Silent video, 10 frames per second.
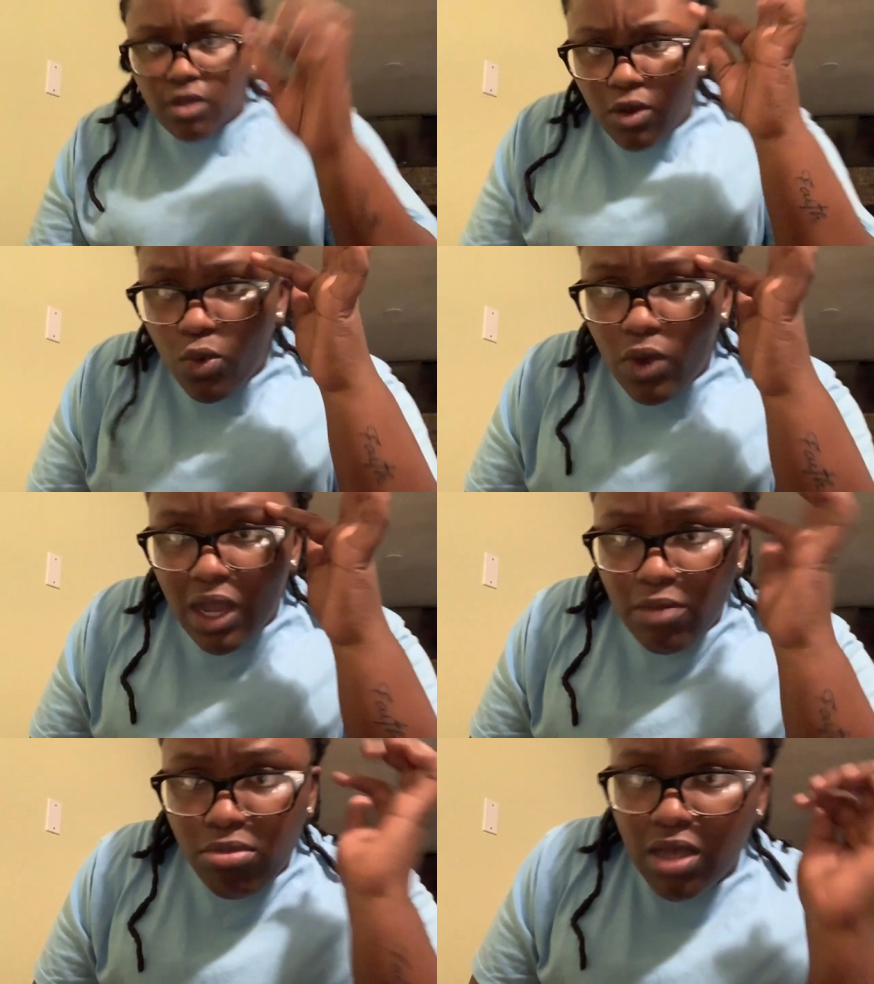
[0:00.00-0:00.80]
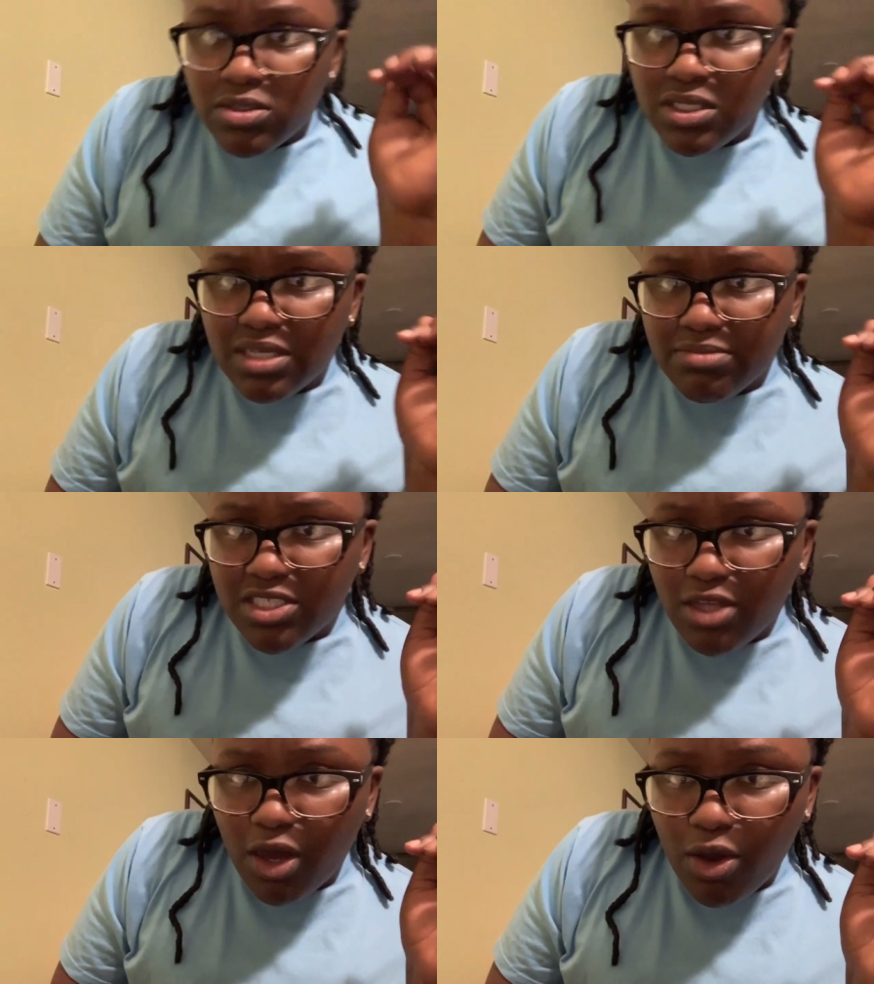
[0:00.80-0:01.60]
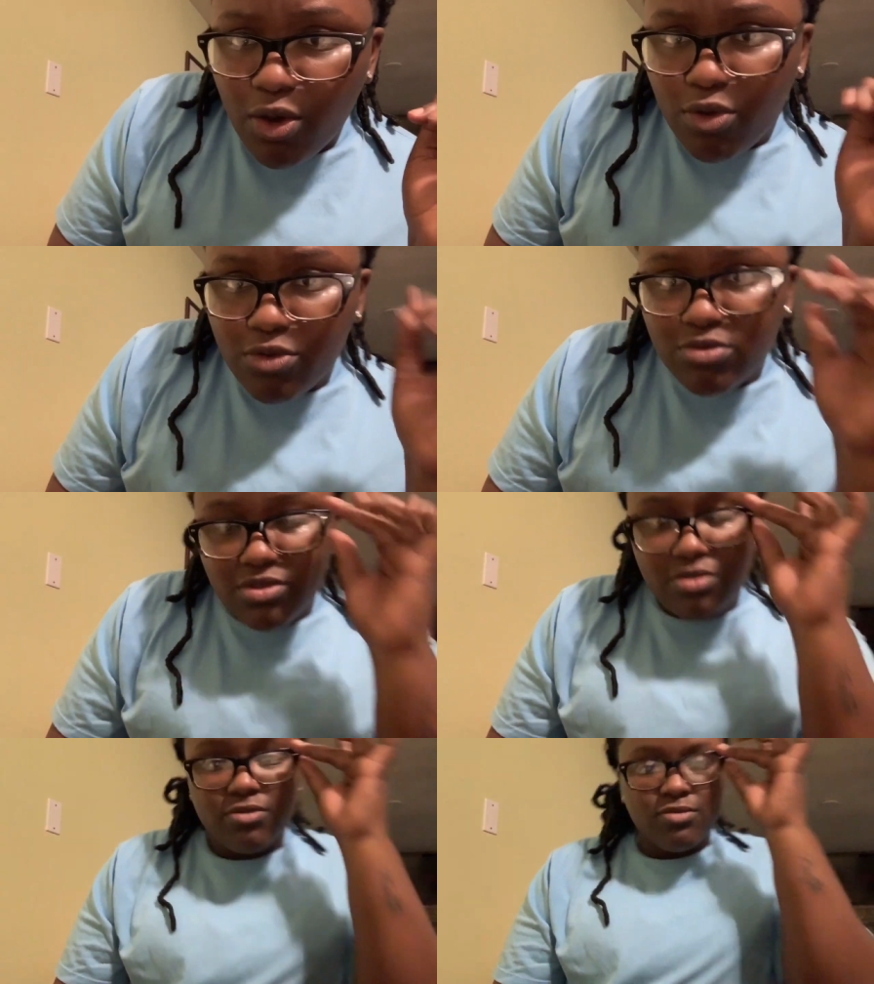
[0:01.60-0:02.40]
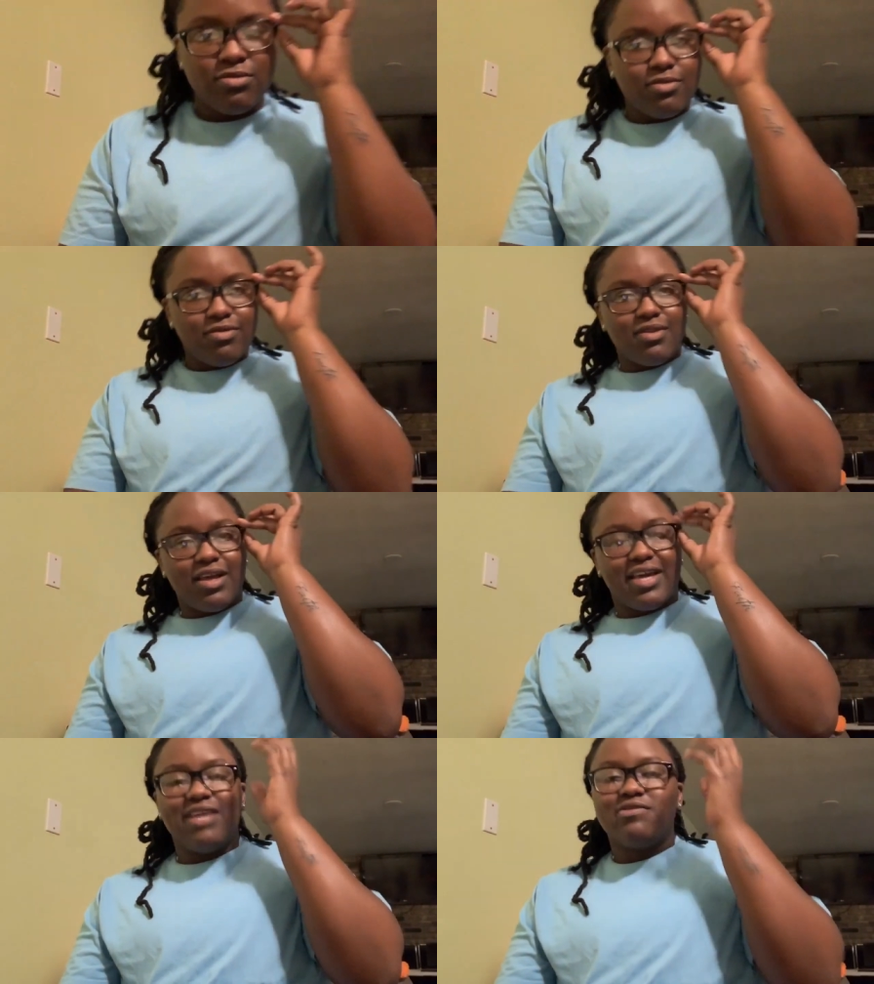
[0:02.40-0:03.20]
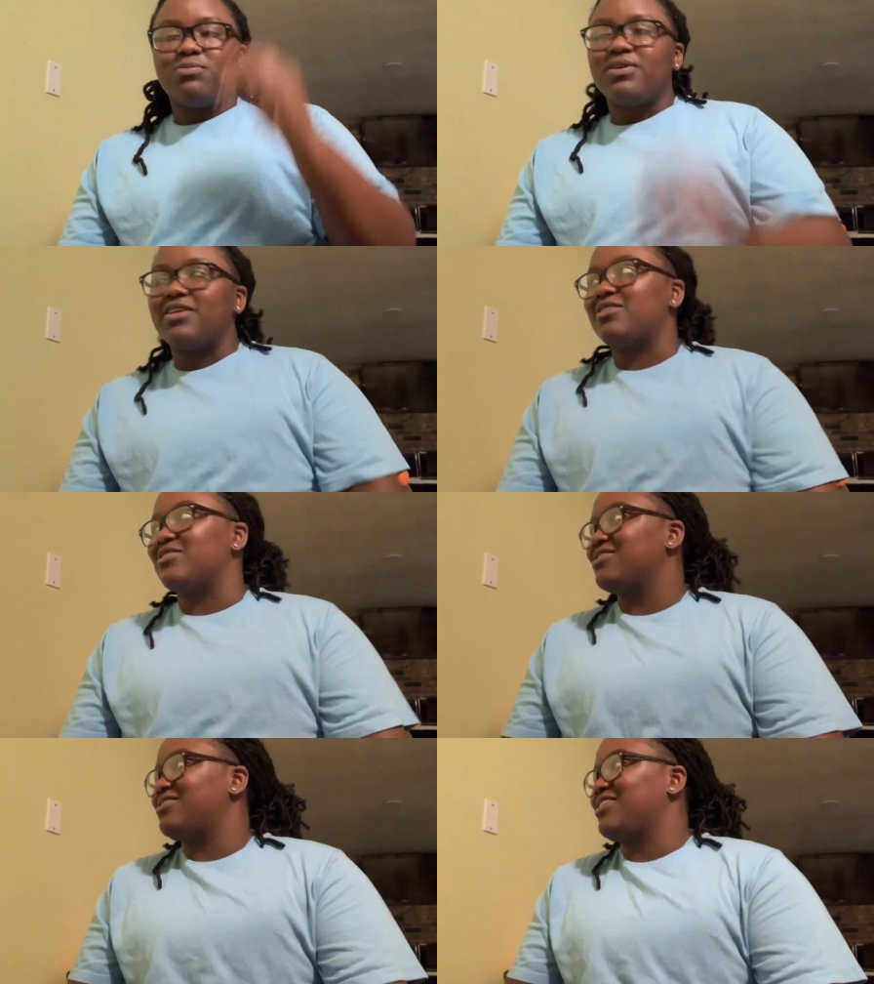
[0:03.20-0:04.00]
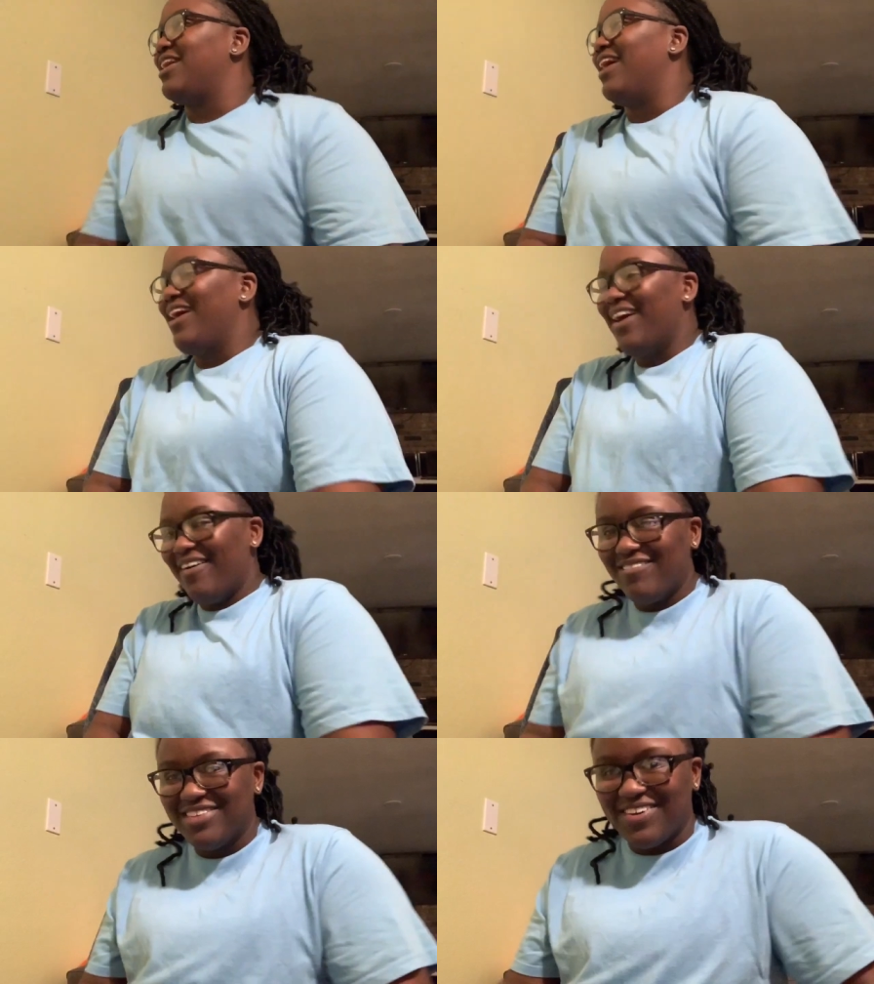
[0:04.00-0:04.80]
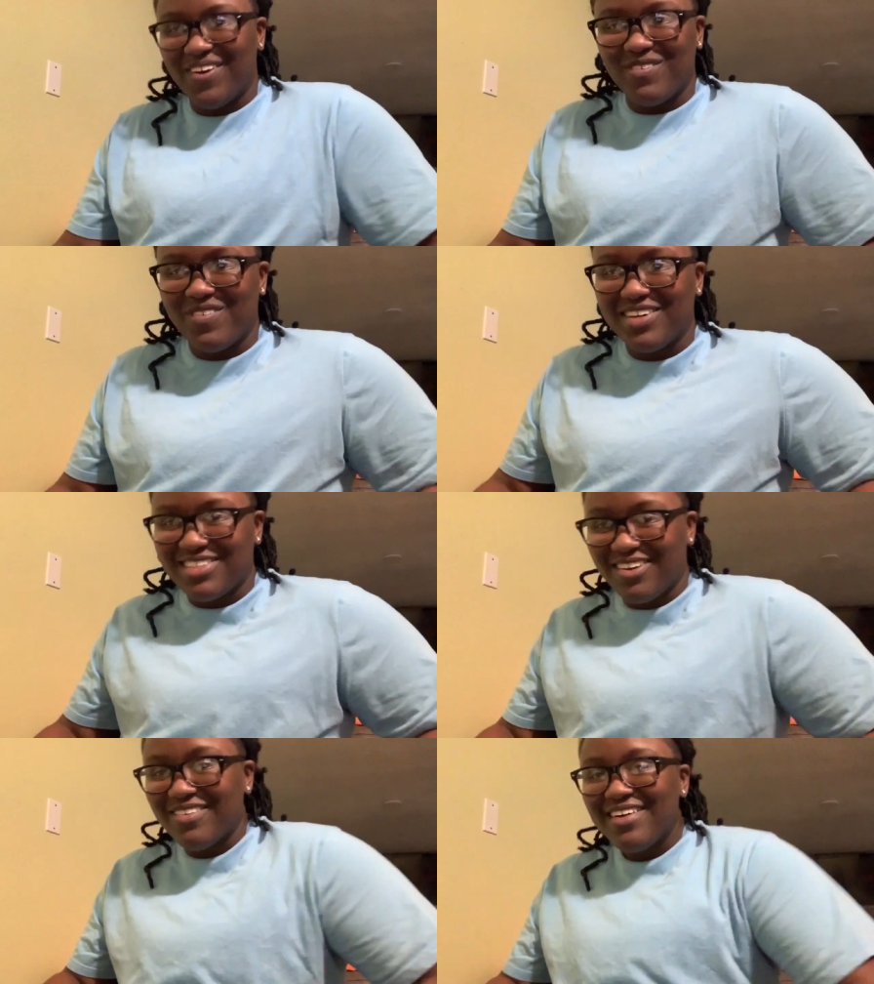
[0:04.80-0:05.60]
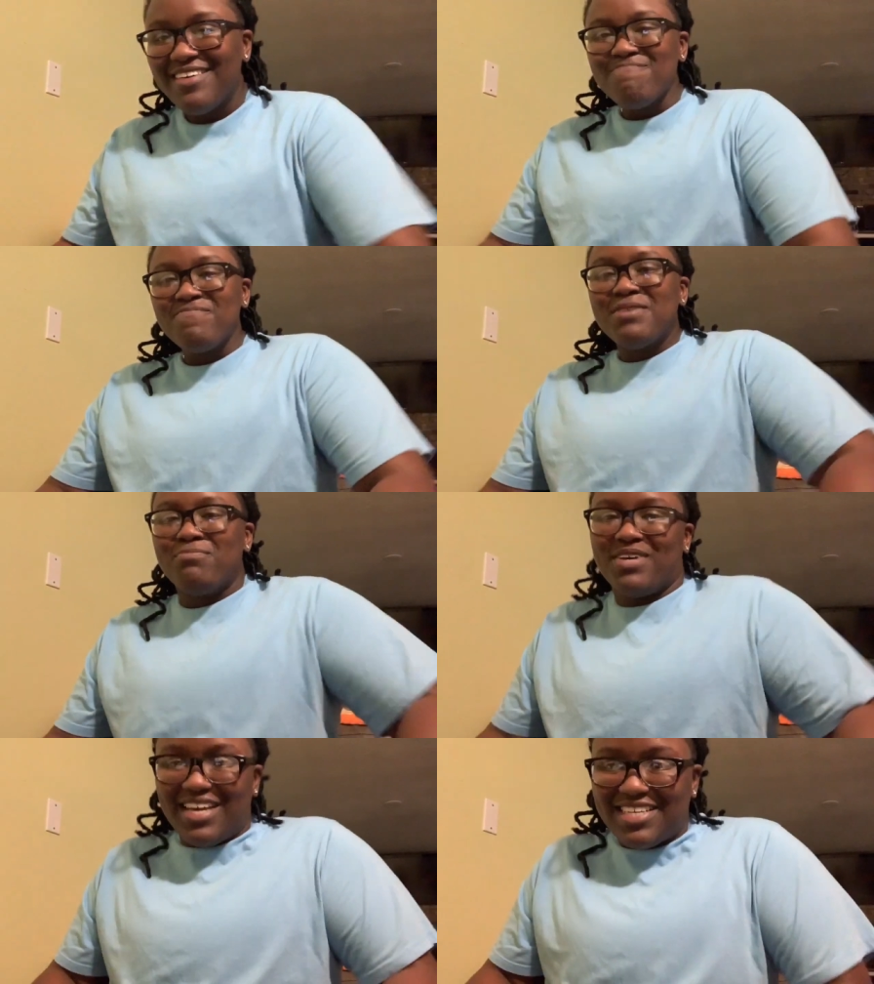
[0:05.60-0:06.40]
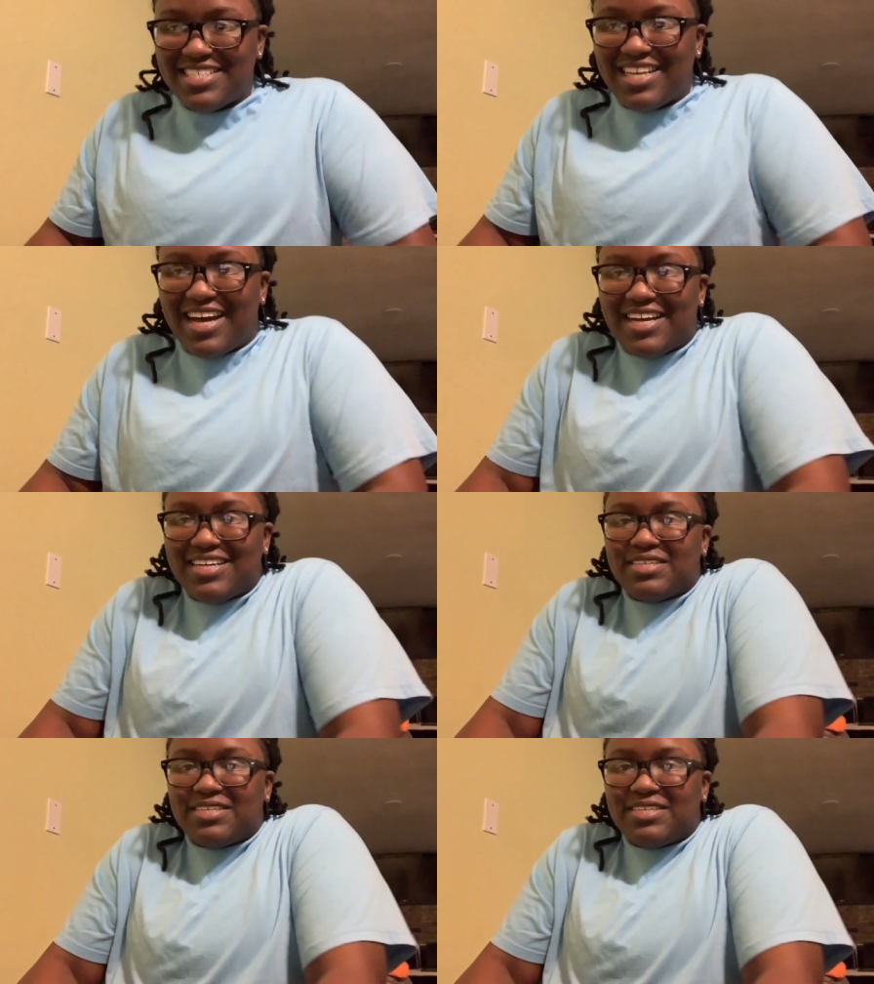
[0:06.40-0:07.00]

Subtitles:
who eyebrows them's those? I can't even speak English. I'm so over myself. But yes, I